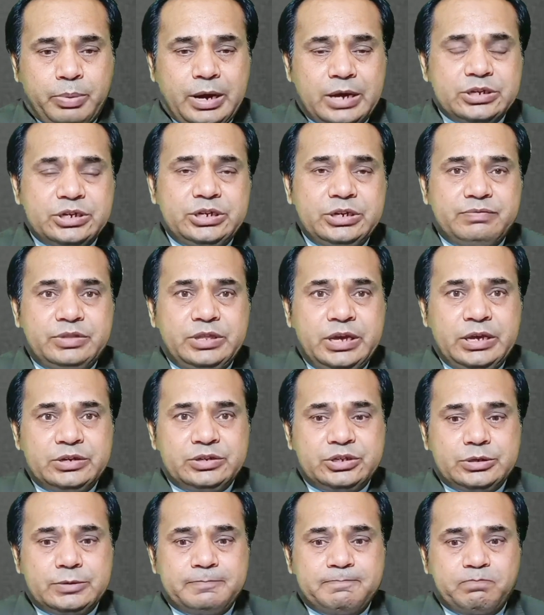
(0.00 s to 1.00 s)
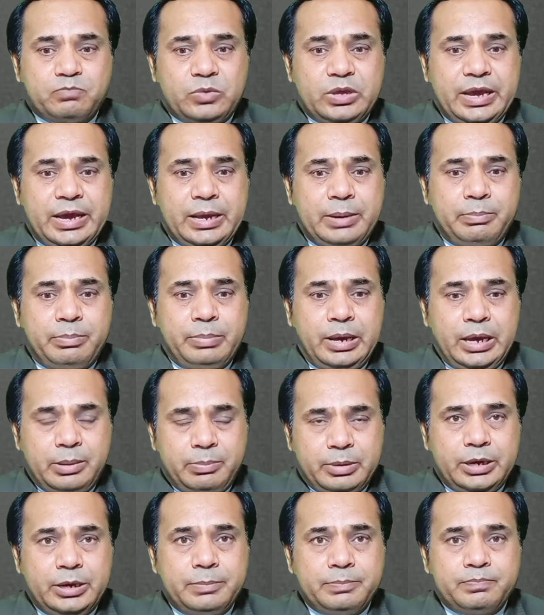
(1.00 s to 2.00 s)
positive things can
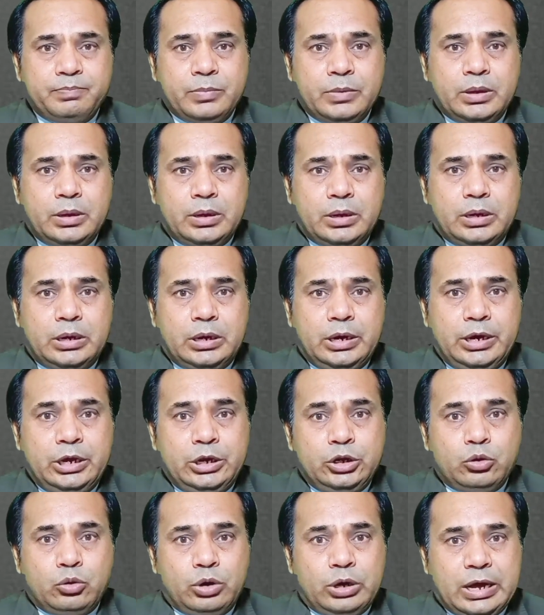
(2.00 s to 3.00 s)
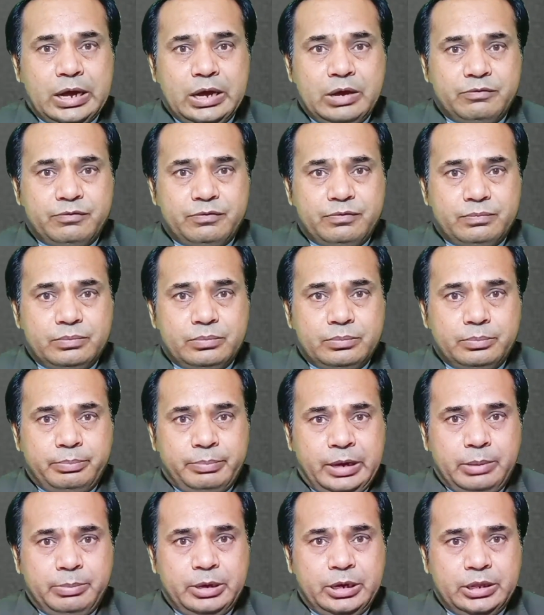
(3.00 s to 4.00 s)
maybe in your life,
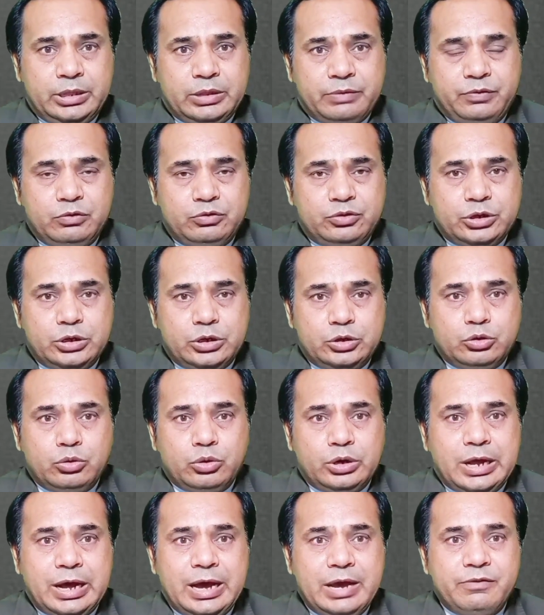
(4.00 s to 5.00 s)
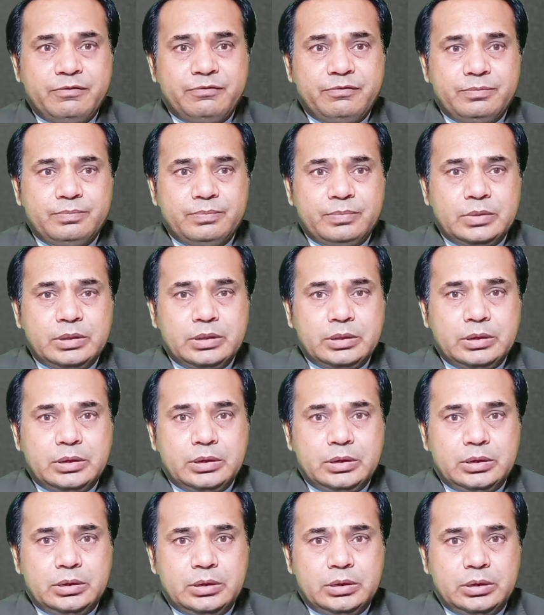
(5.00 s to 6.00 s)
maybe in the future, your life,
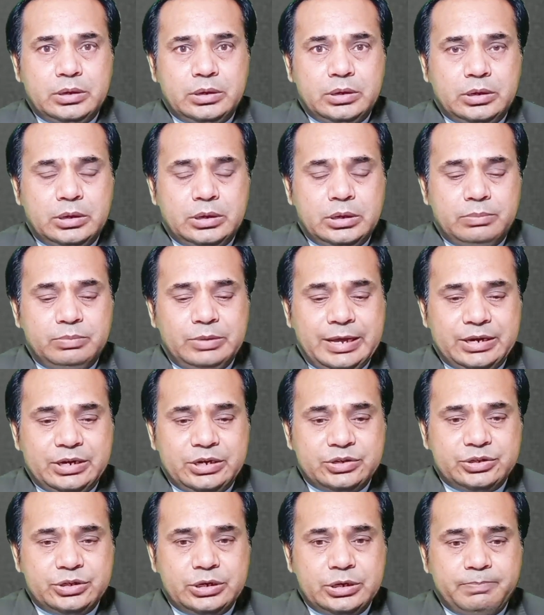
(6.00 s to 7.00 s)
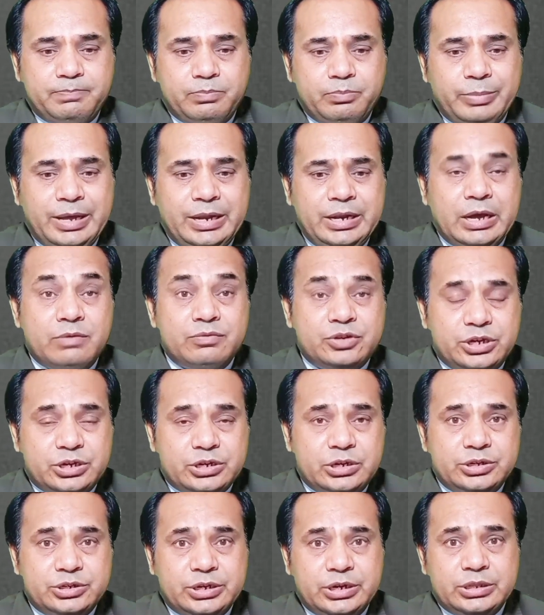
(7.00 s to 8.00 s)
that is many
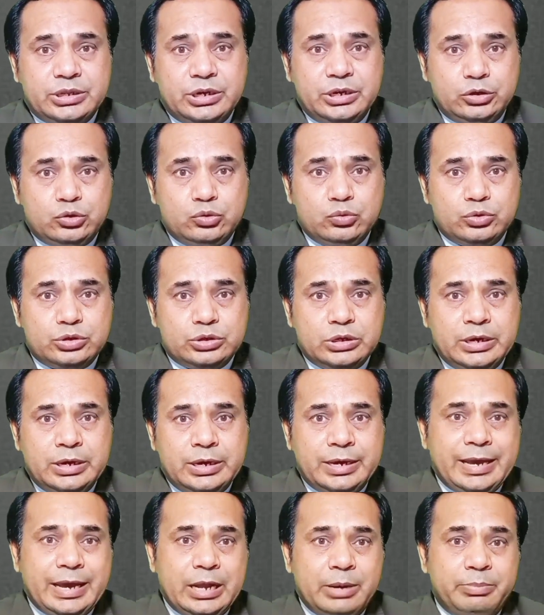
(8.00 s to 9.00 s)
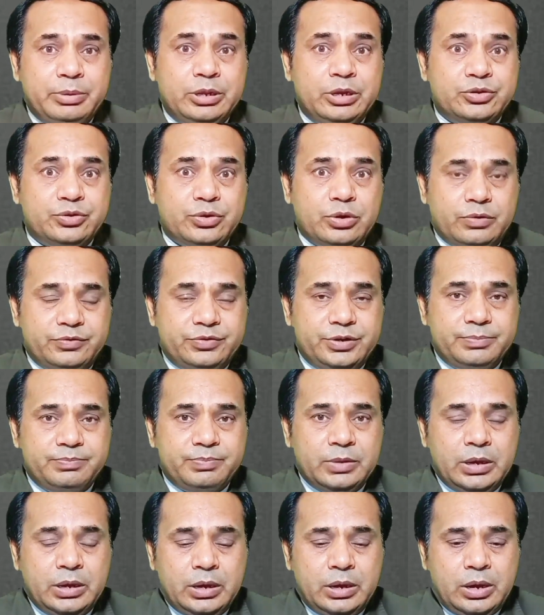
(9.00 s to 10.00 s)
obstacles and the issues can be resolved.
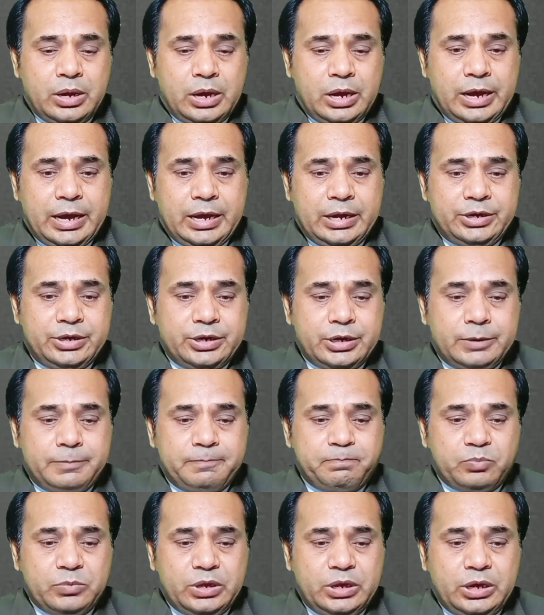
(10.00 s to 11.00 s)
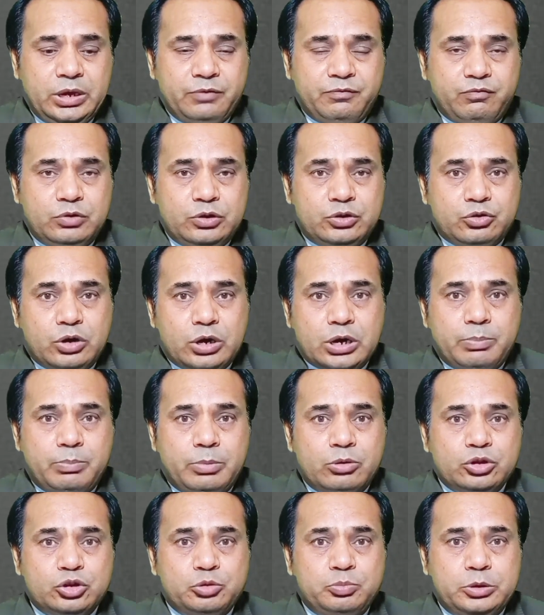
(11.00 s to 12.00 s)
And if we talk
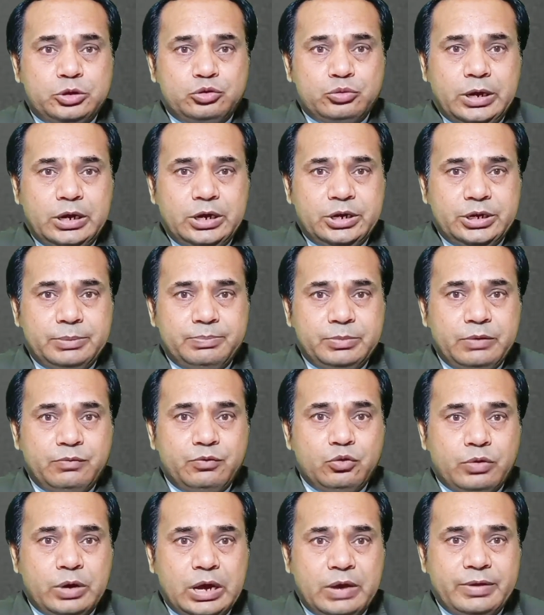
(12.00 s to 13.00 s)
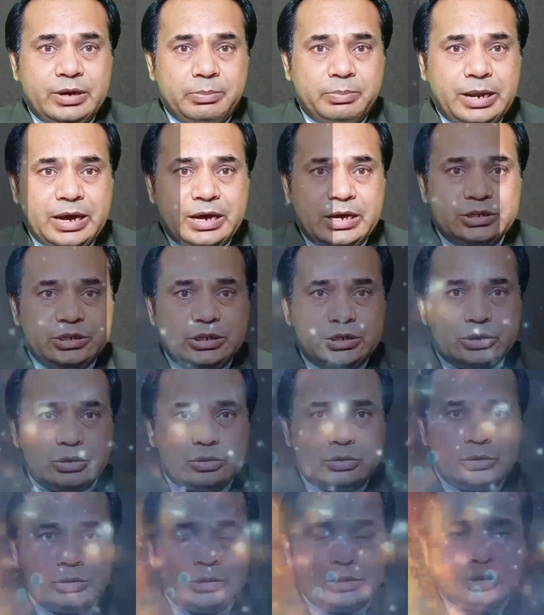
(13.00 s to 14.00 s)
about the spirituality, if you have any blockages
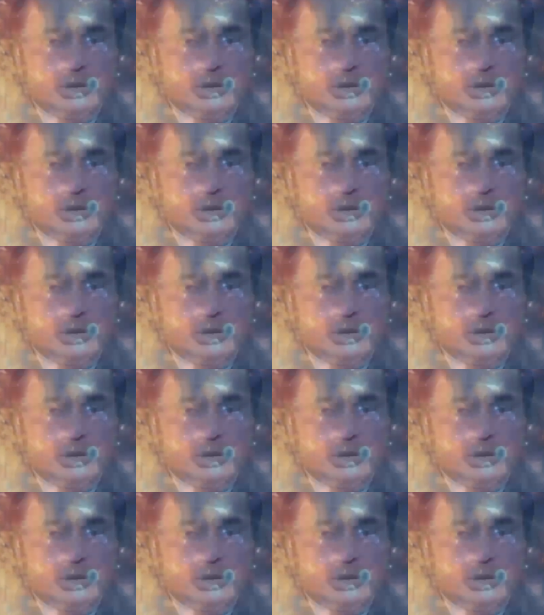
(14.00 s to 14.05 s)
on